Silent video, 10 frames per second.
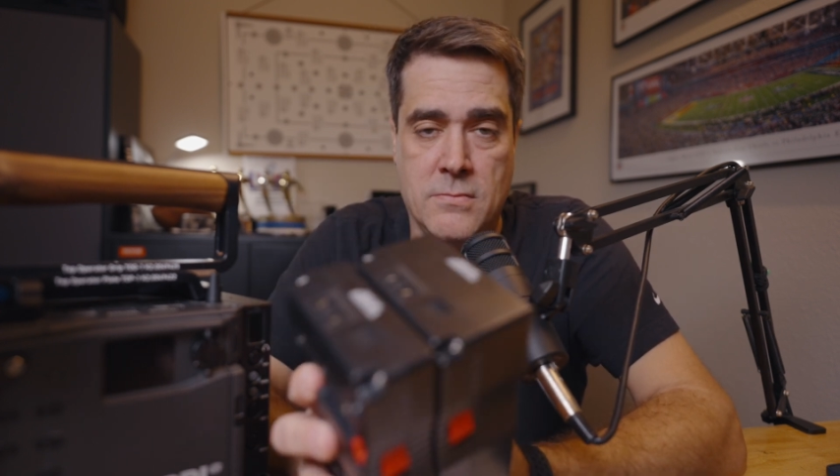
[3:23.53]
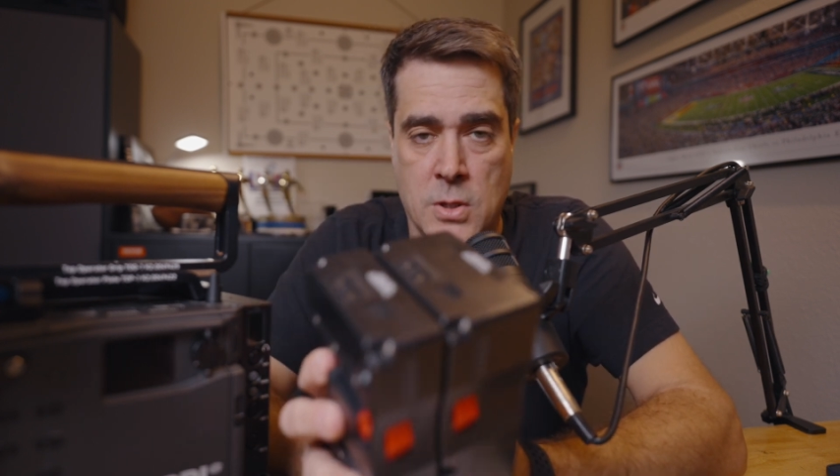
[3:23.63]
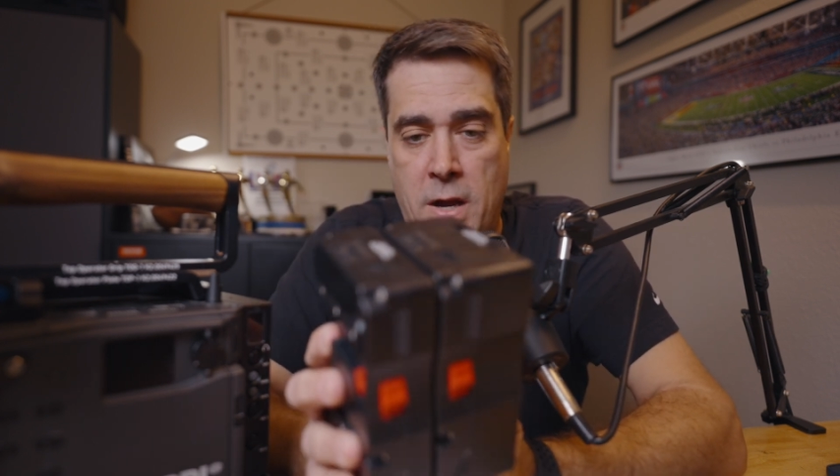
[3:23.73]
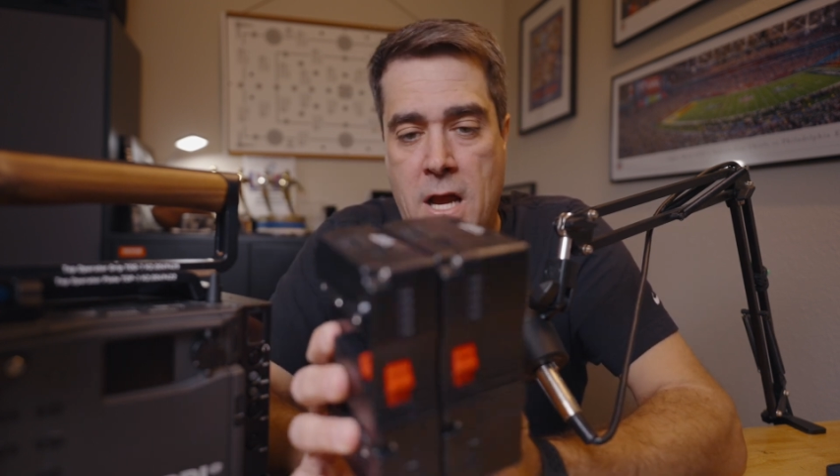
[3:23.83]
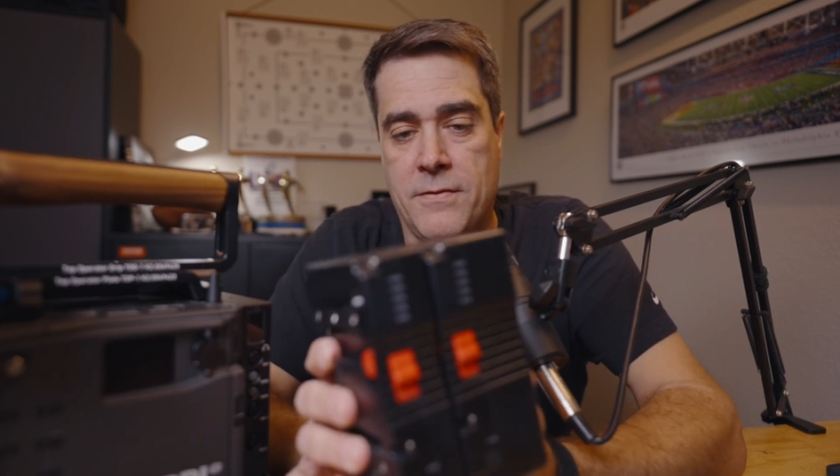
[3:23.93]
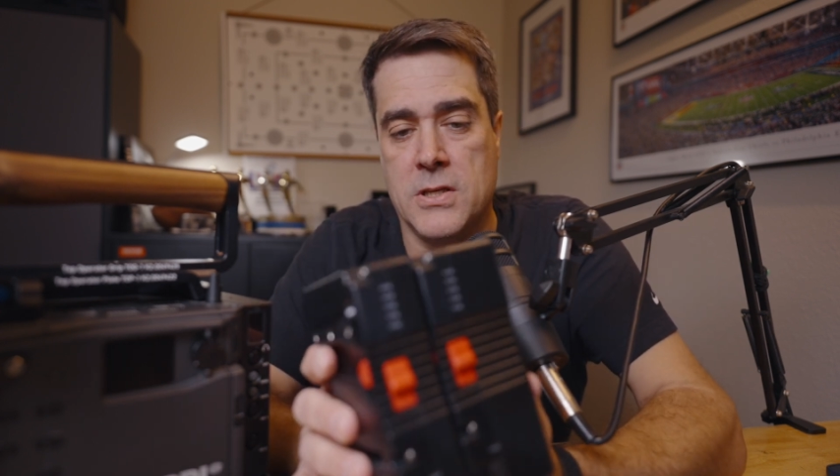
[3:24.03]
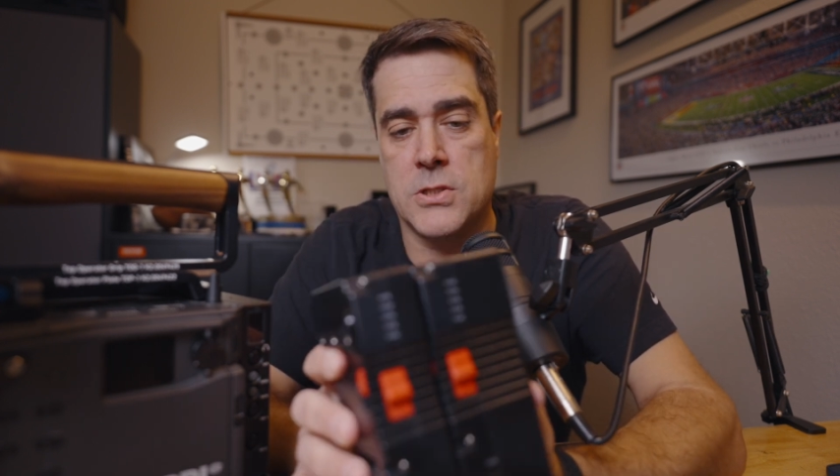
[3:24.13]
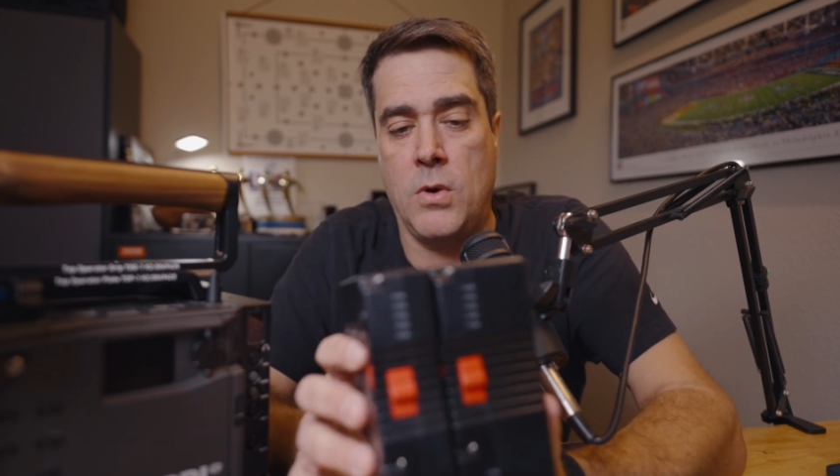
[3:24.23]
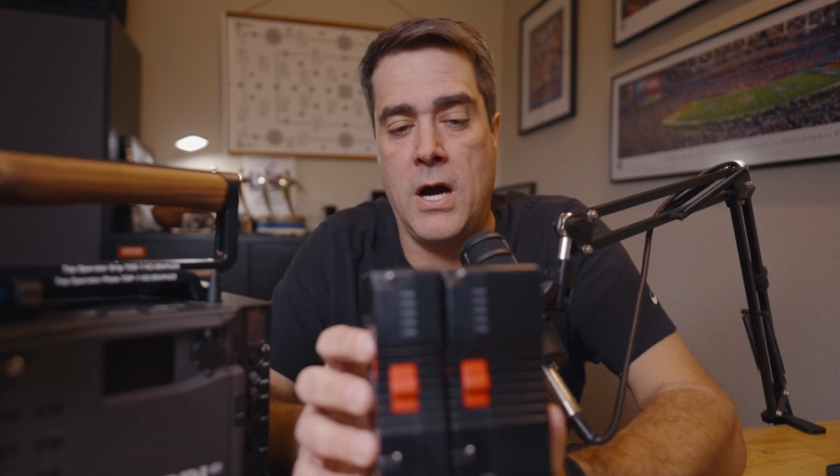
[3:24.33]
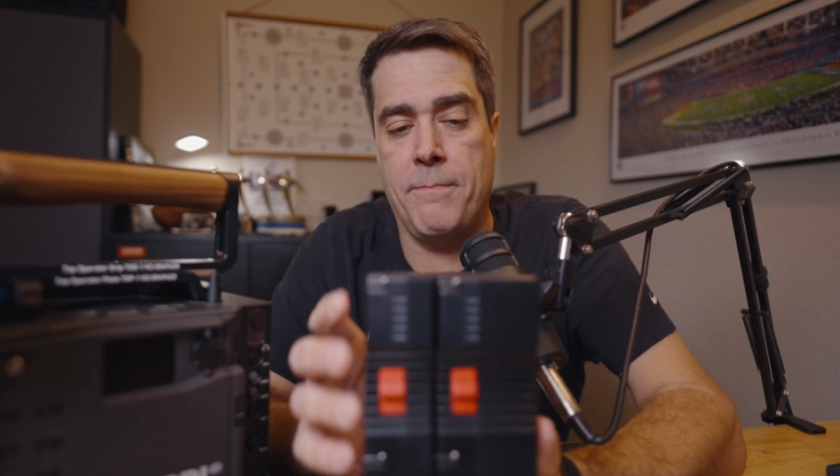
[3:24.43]
you might have to
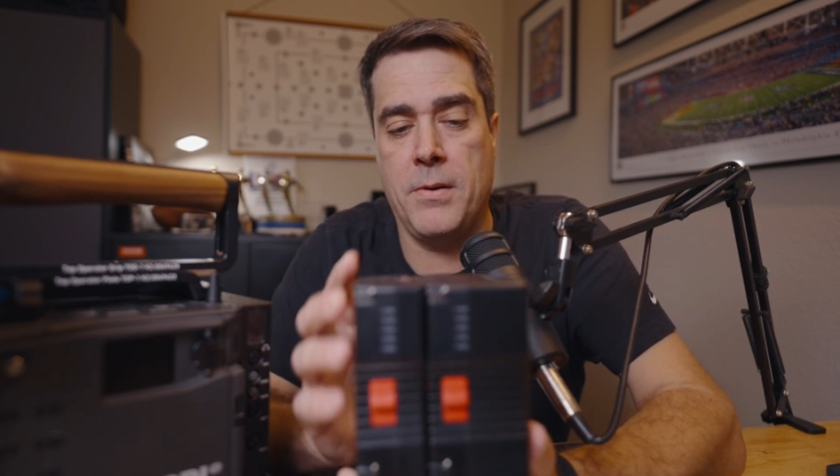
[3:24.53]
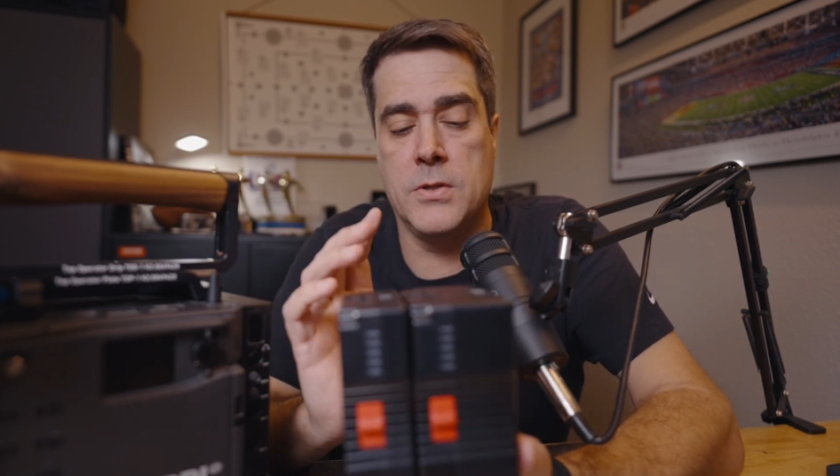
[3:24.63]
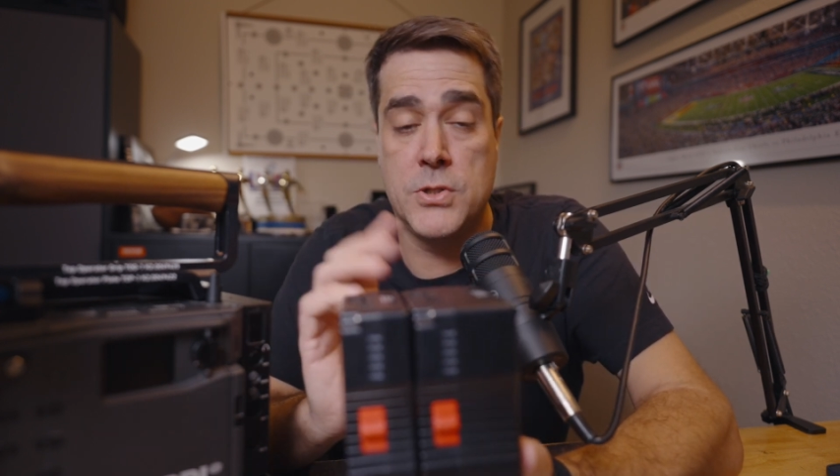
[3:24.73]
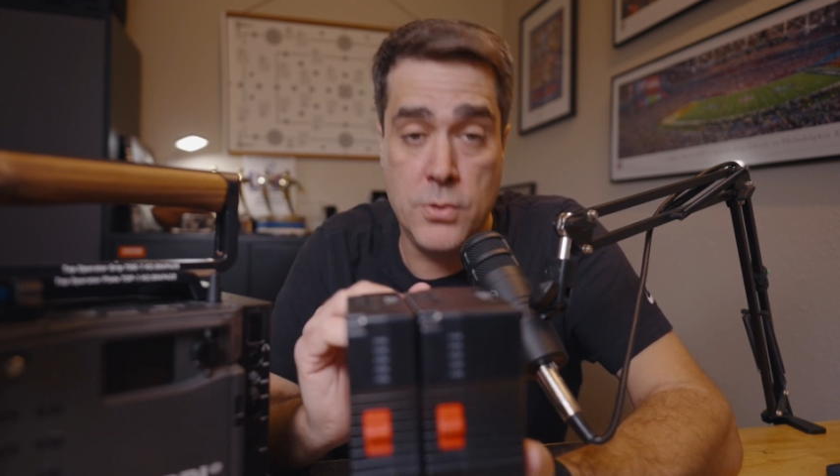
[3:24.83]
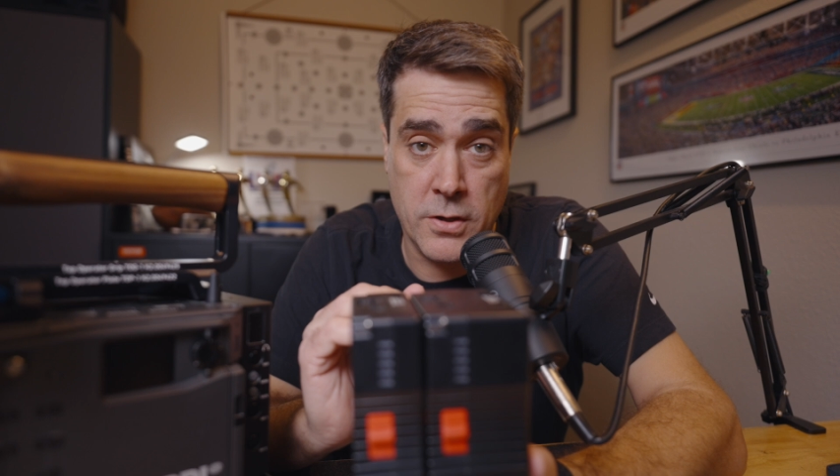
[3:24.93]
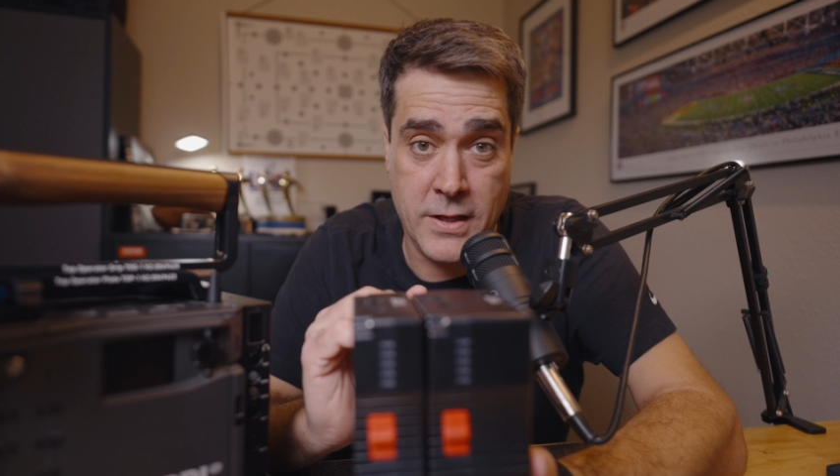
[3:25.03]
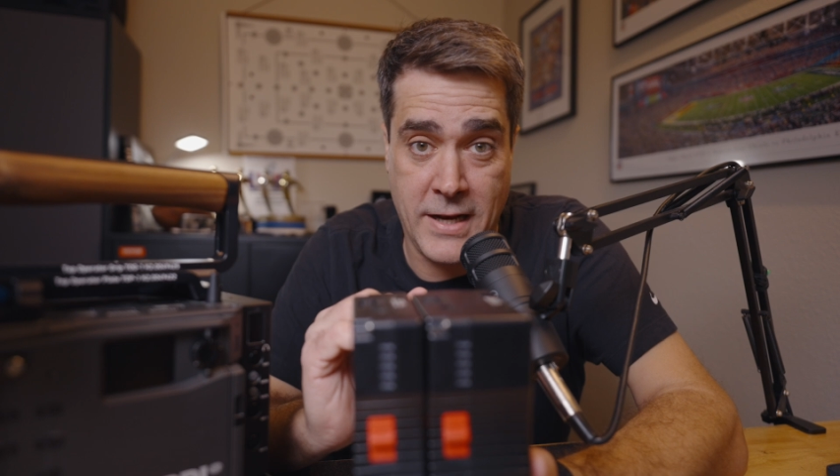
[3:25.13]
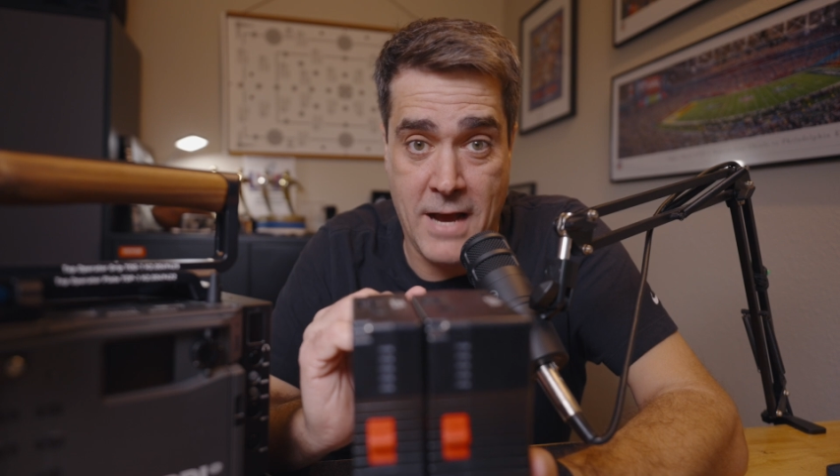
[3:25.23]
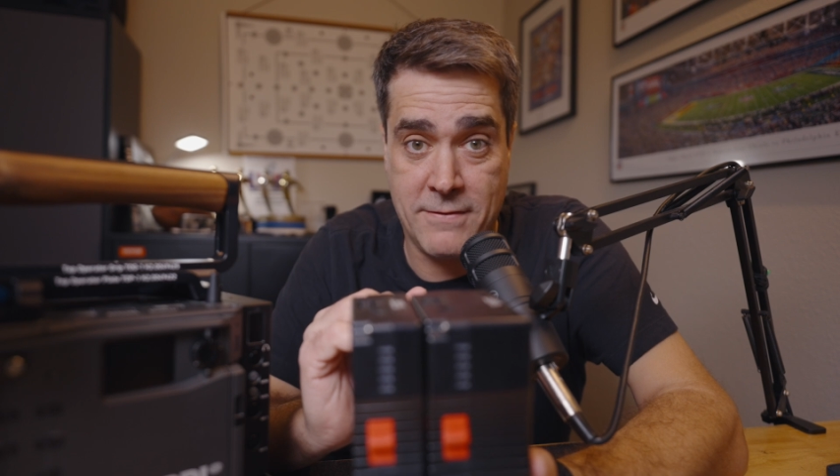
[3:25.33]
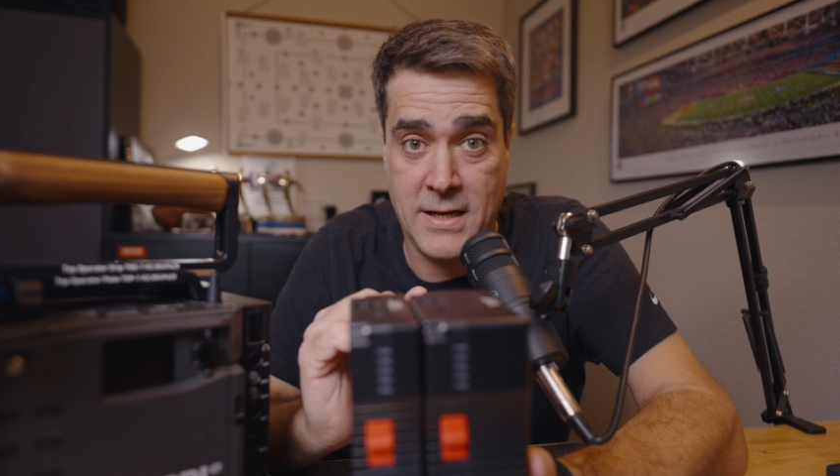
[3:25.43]
swap sooner than
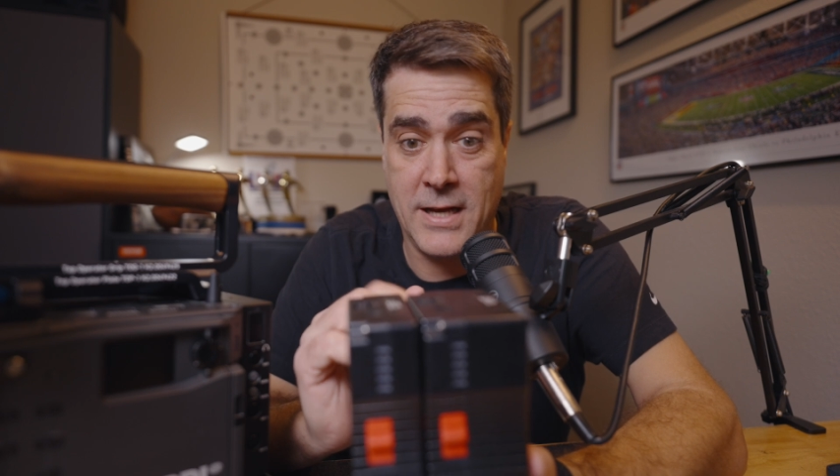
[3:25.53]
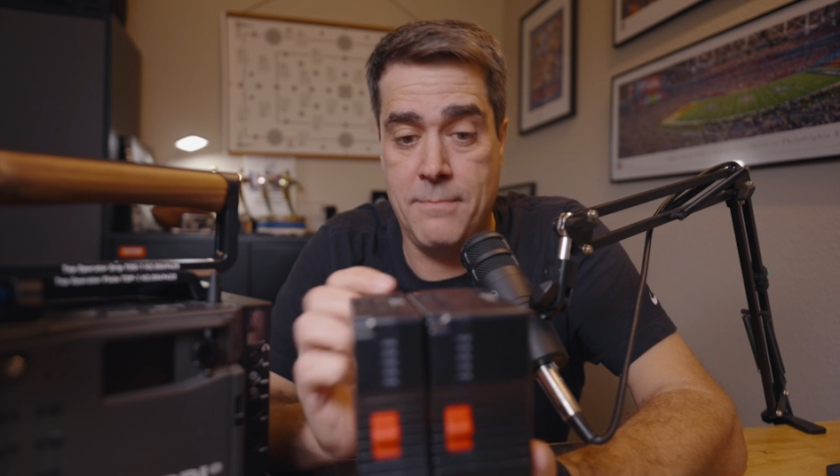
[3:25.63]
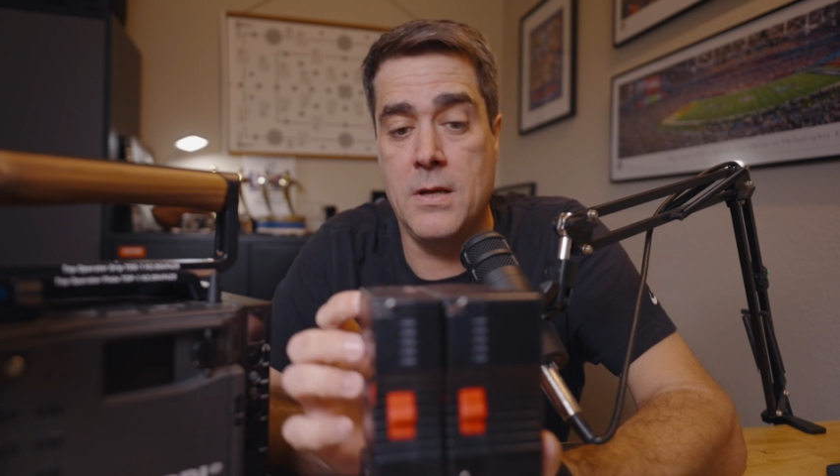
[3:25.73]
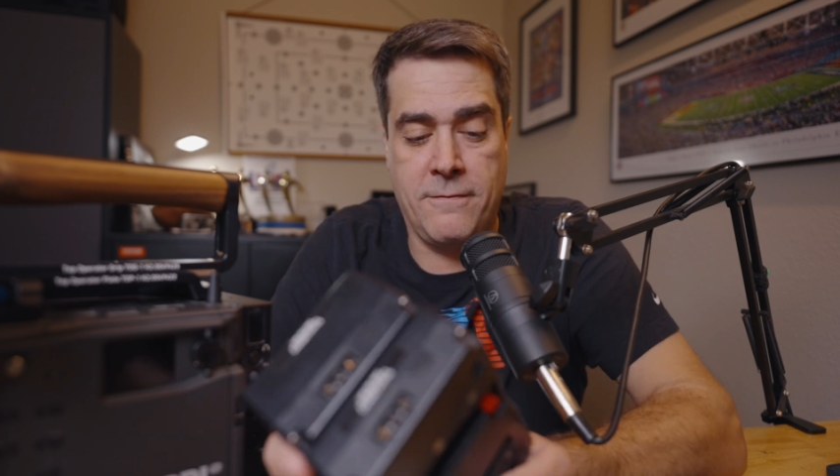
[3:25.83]
halftime.